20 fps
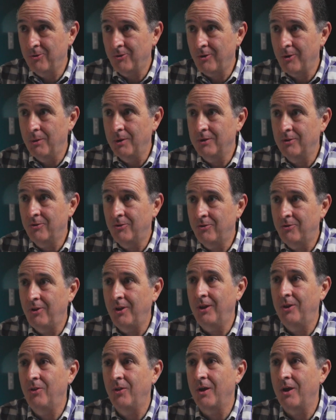so it's
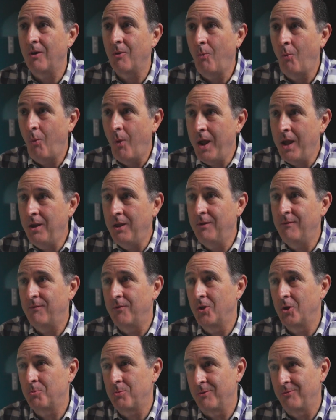sitting there waiting
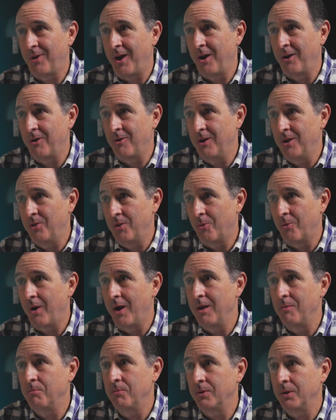for the provider in the
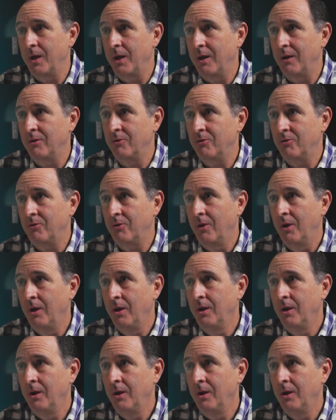right place